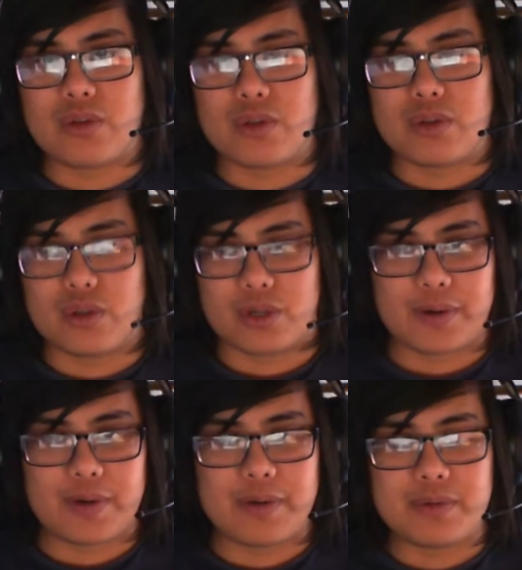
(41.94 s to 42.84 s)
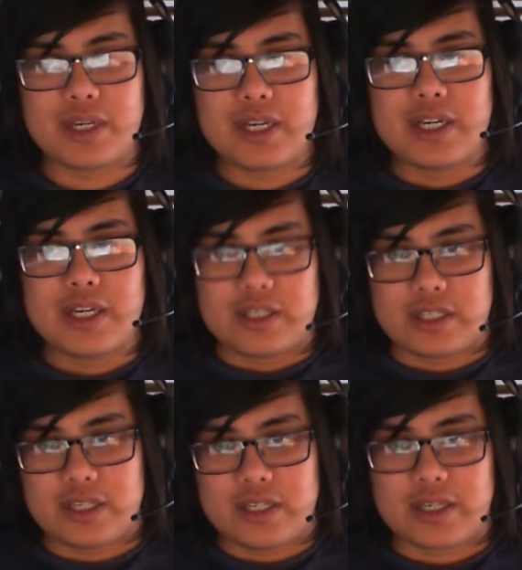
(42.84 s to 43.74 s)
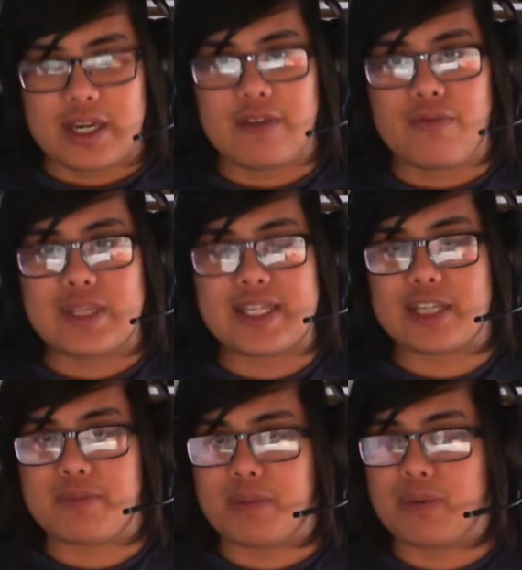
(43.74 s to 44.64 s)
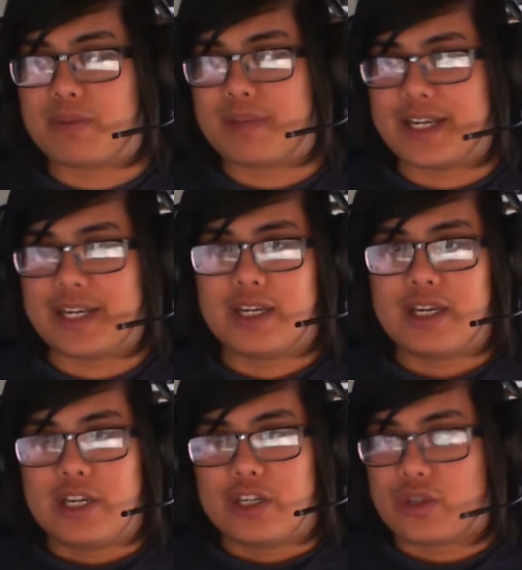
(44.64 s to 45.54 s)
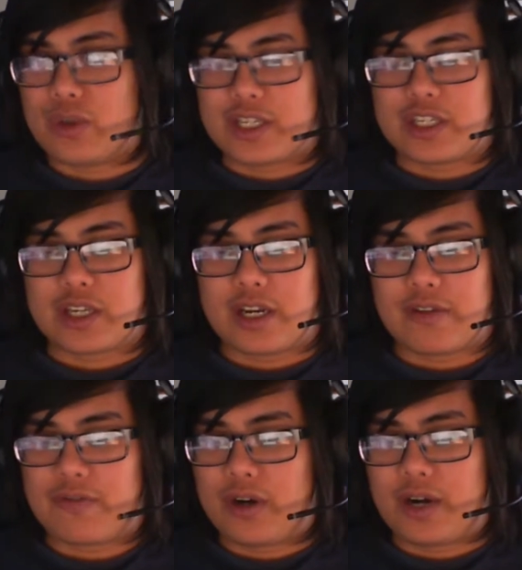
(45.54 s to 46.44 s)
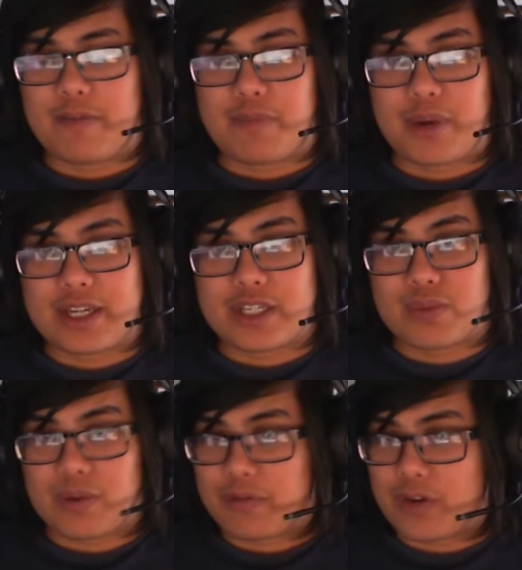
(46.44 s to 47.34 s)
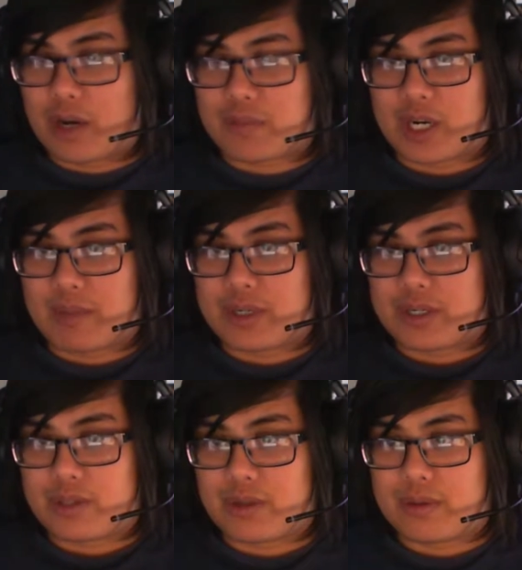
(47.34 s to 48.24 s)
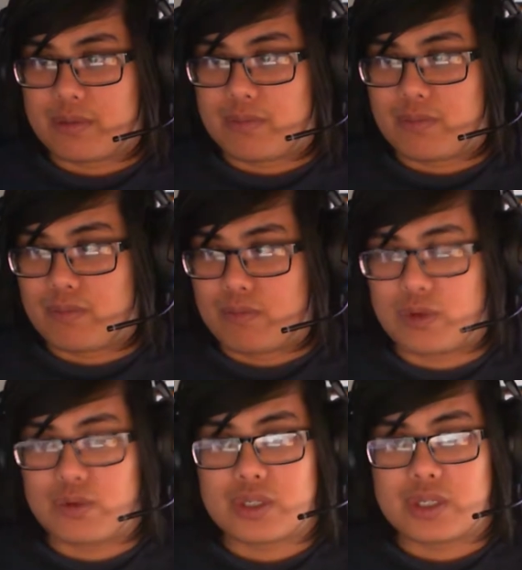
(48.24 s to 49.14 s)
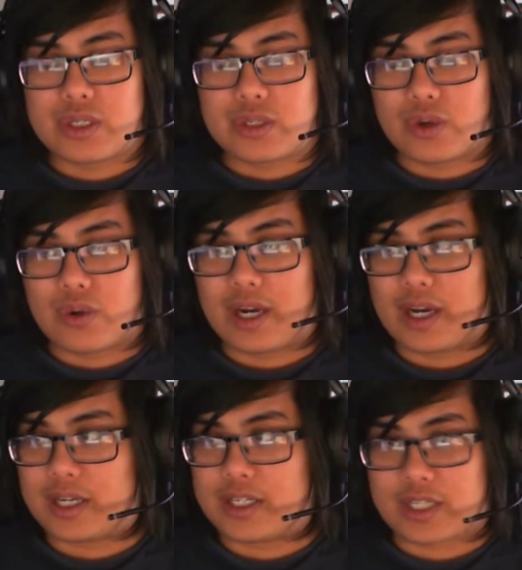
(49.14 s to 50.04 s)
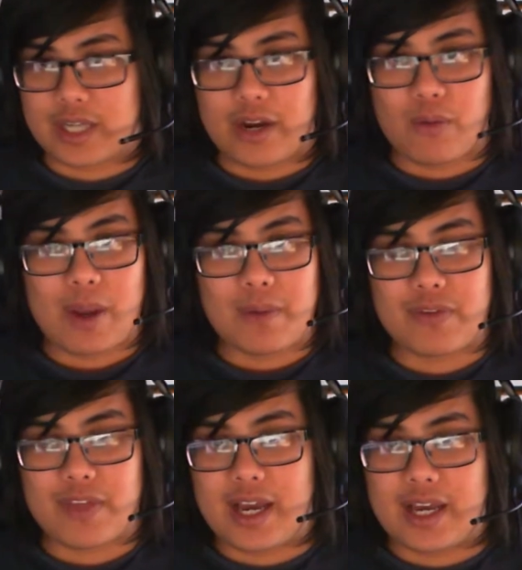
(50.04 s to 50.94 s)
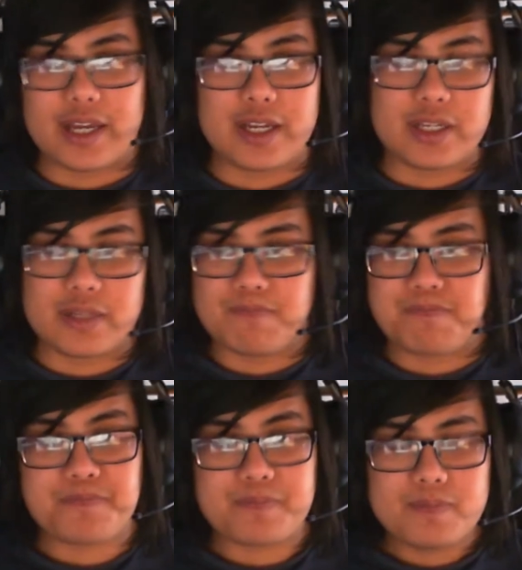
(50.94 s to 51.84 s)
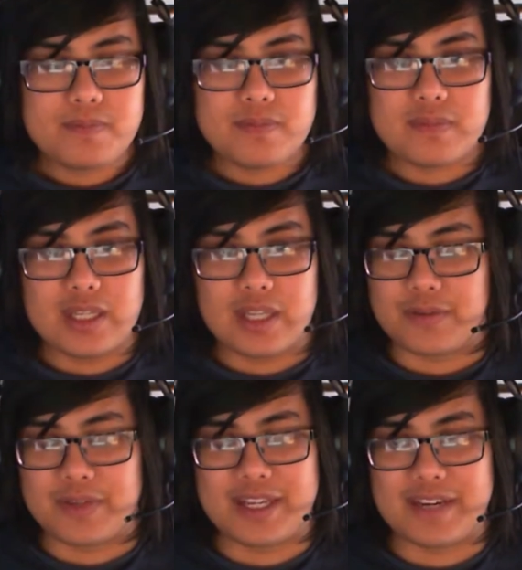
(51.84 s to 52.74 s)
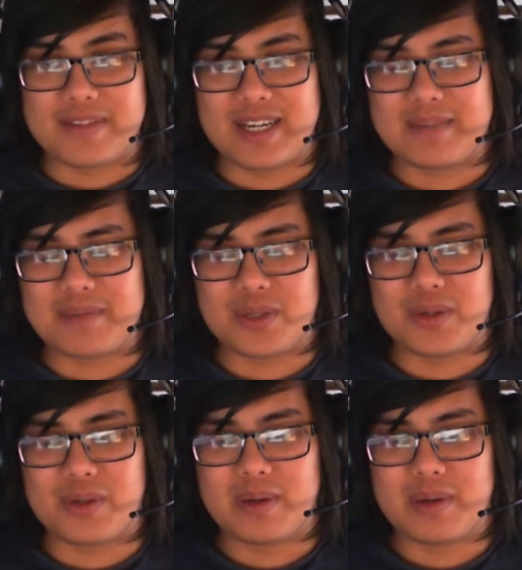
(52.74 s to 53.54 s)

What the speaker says: look around, see kind of what decks people are playing. So I just kind of thought I've practiced with Drampa the most, so I just kind of went with that and didn't really have time to